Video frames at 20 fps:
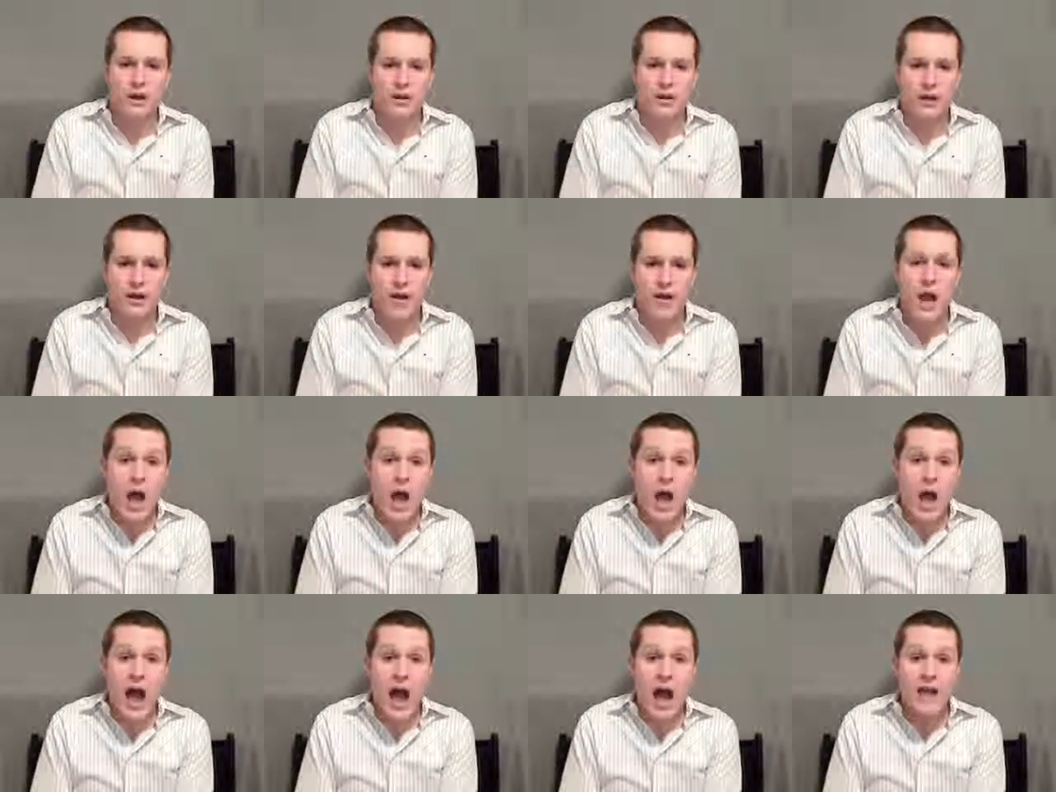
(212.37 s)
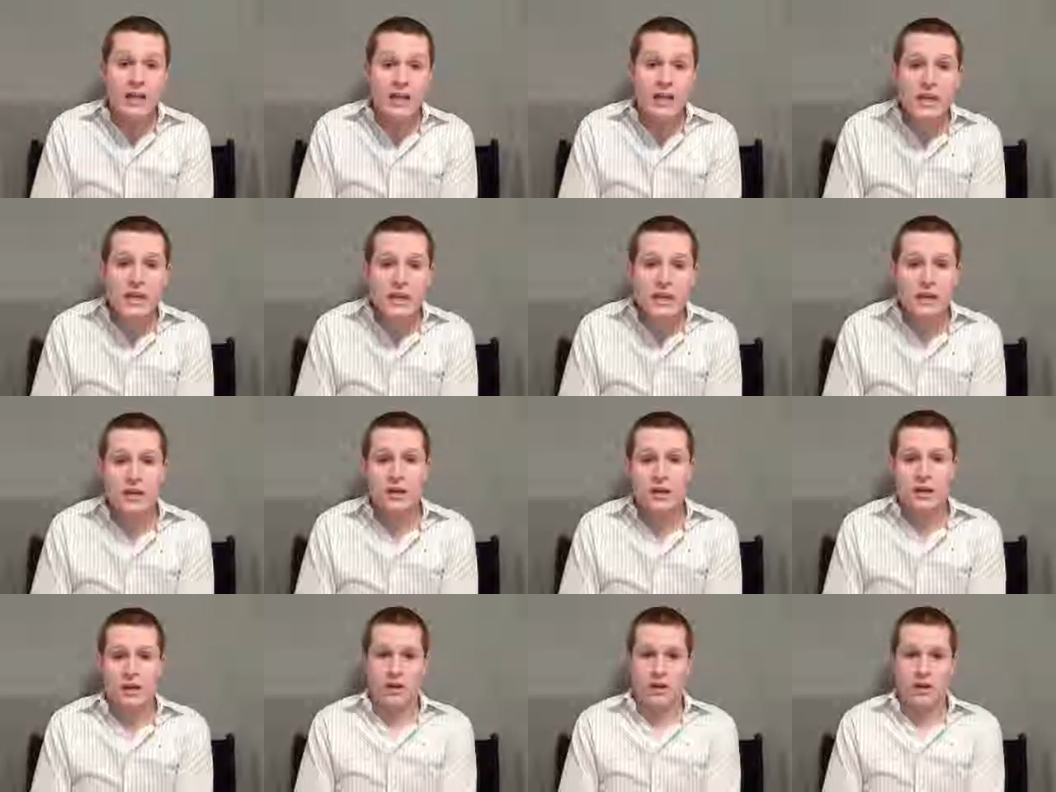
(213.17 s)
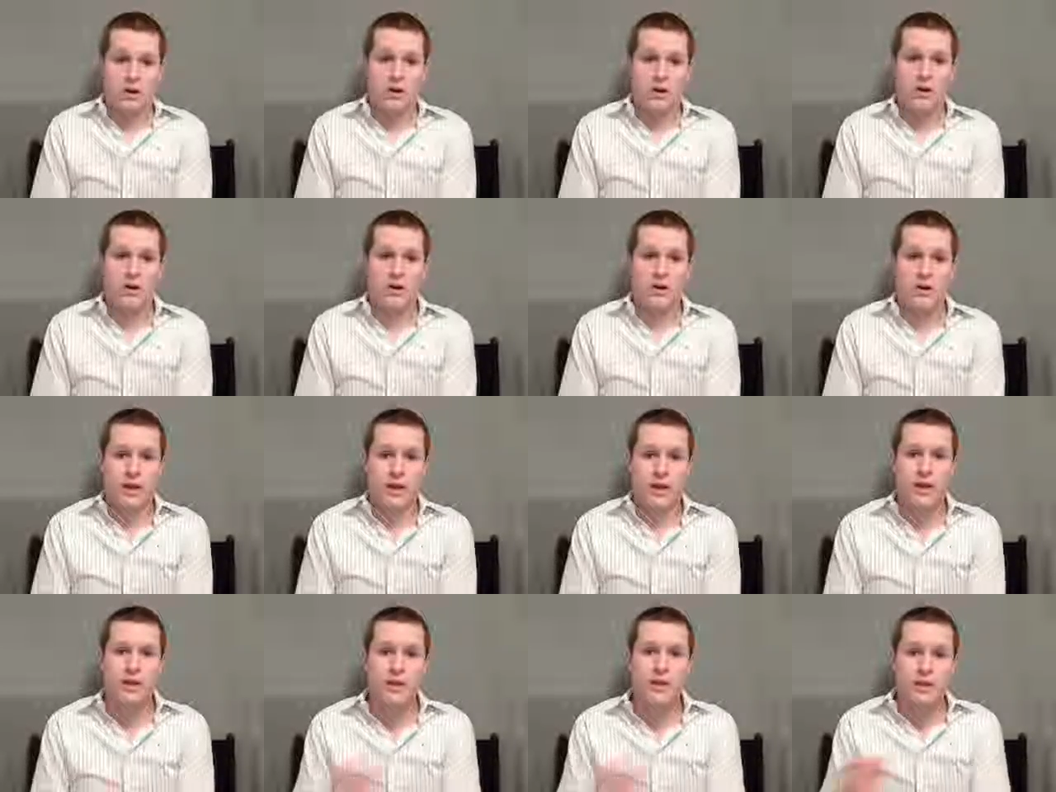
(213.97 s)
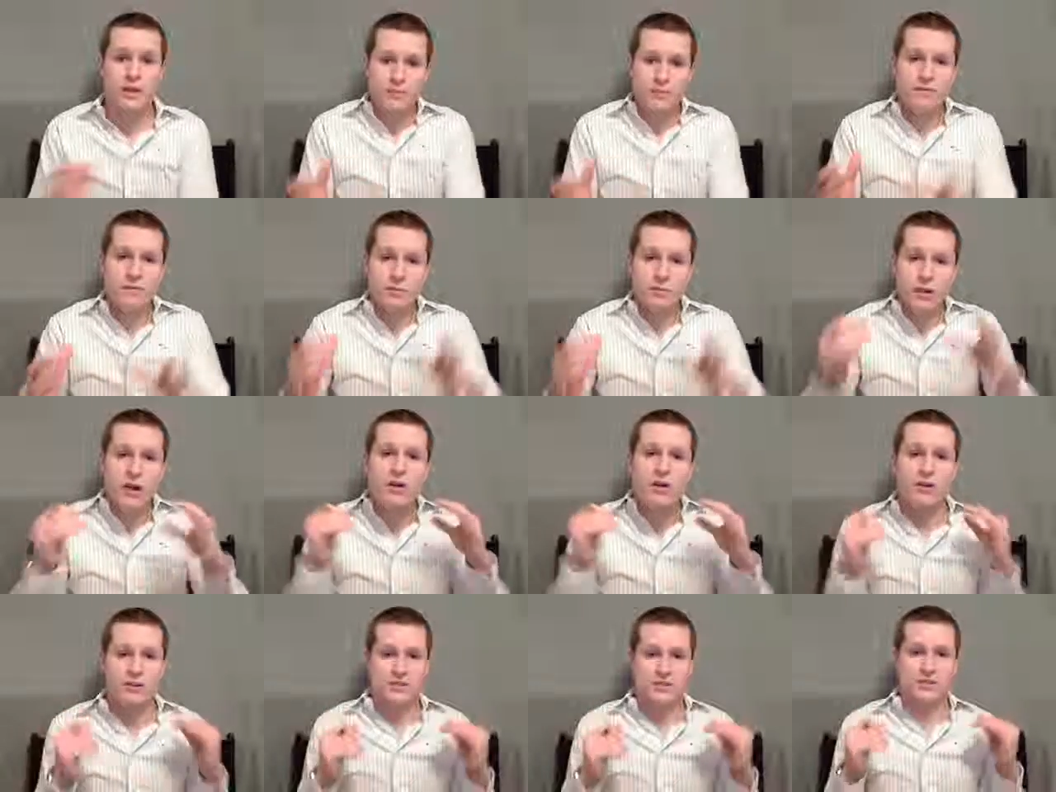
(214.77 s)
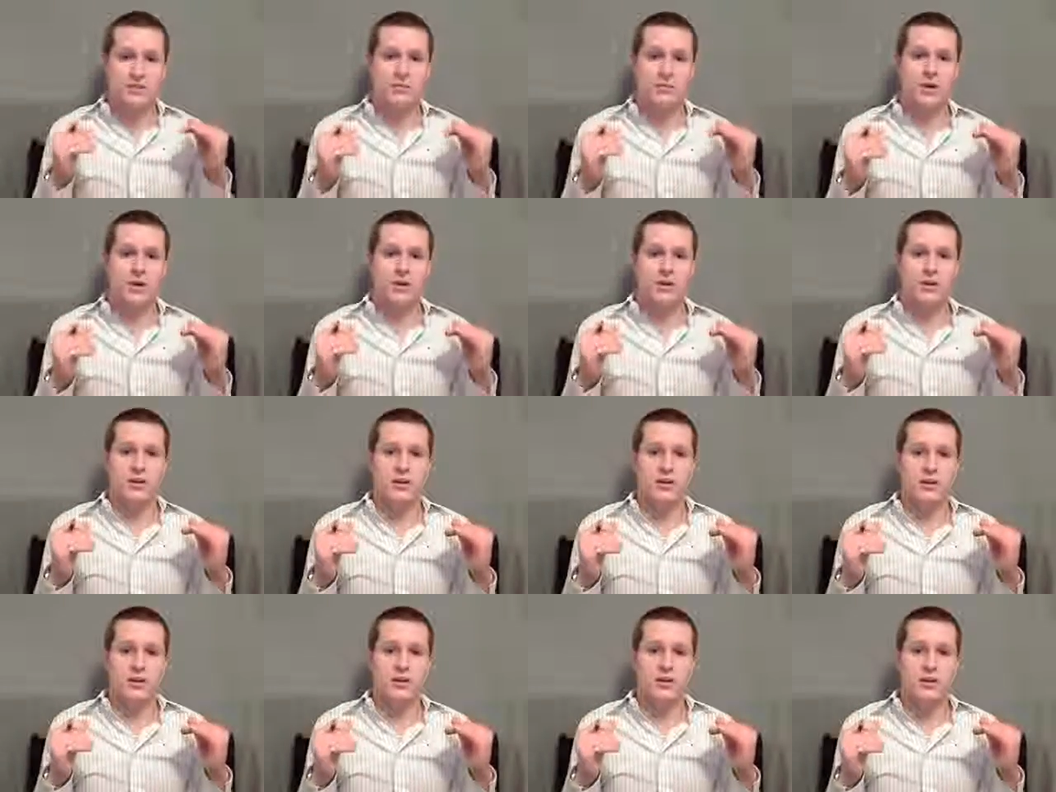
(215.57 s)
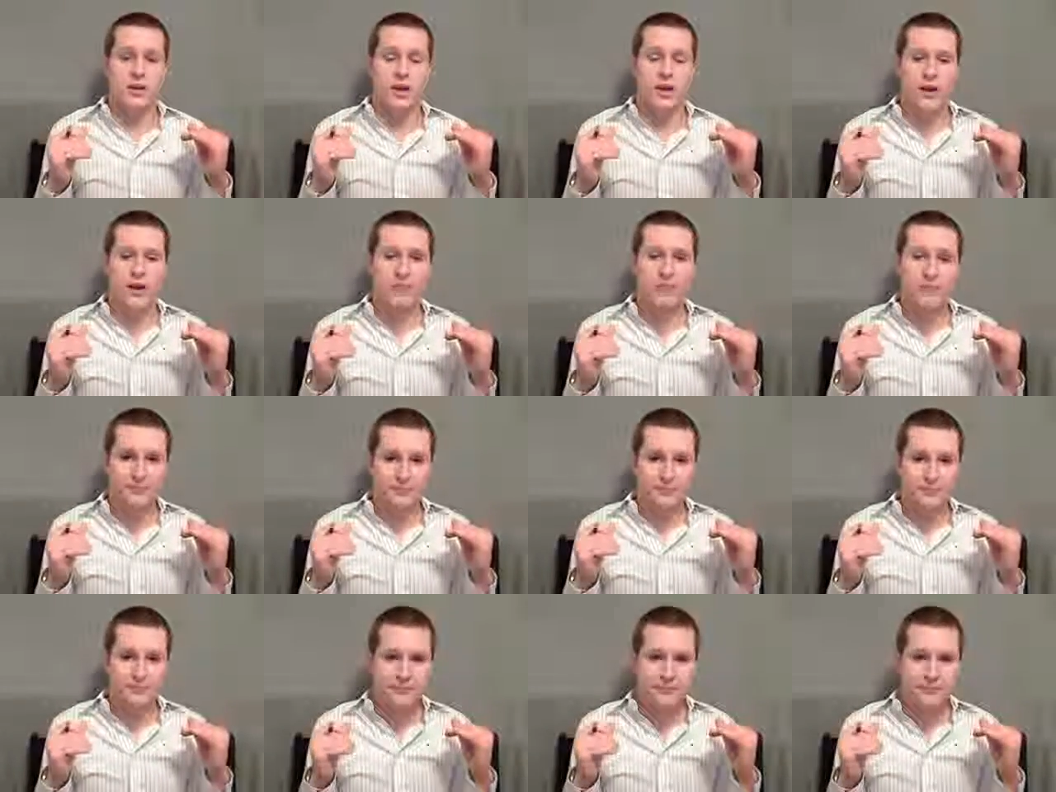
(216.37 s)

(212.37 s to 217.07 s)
Okay, i.e., okay, give the parents the money, okay,